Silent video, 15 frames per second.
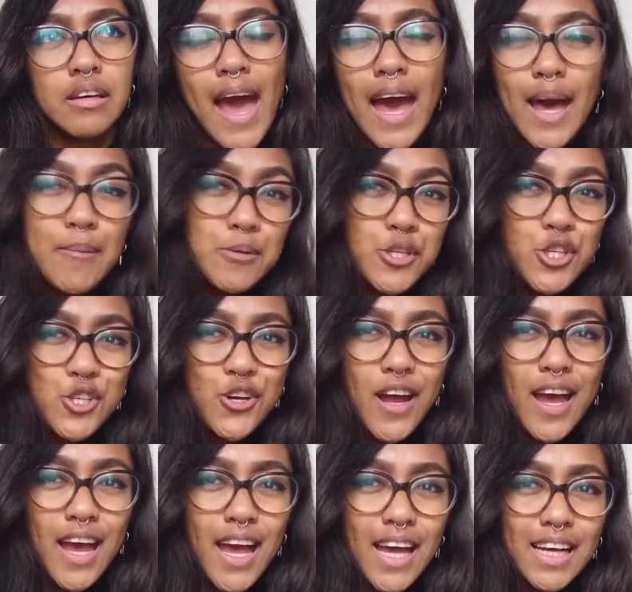
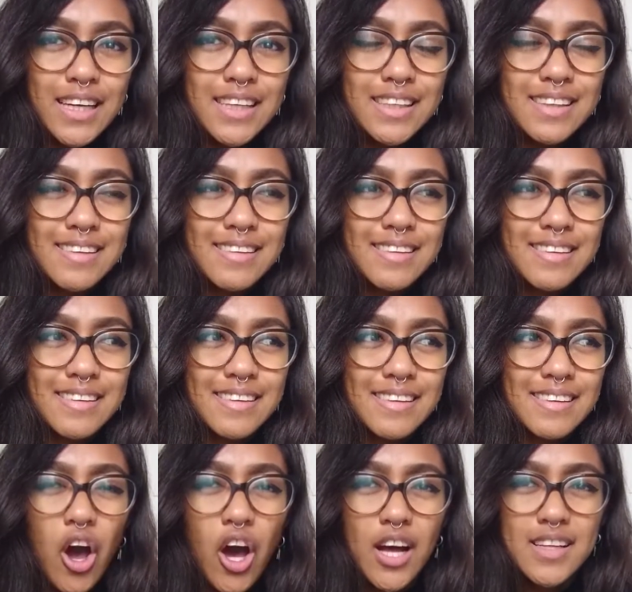abstract
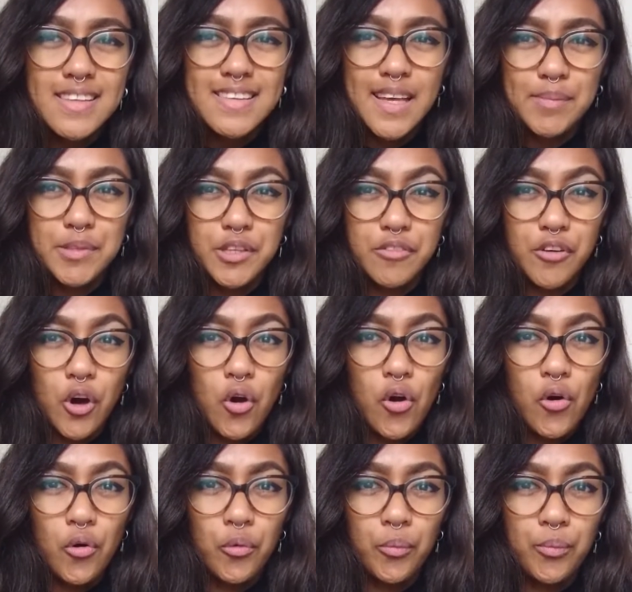concept of
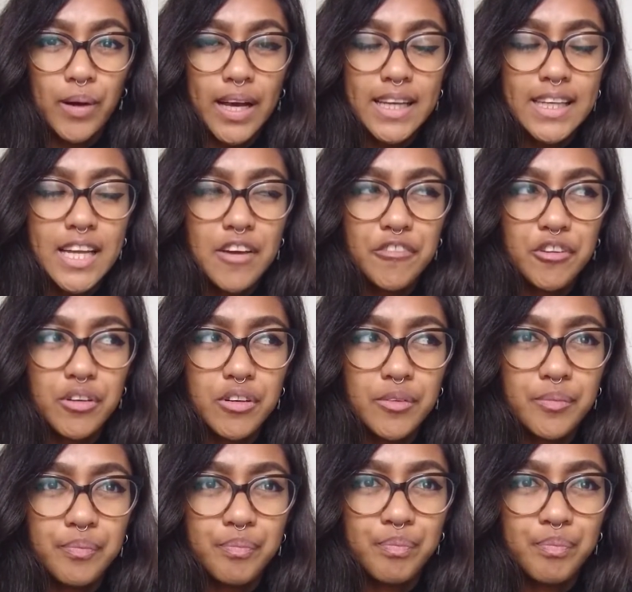home. I never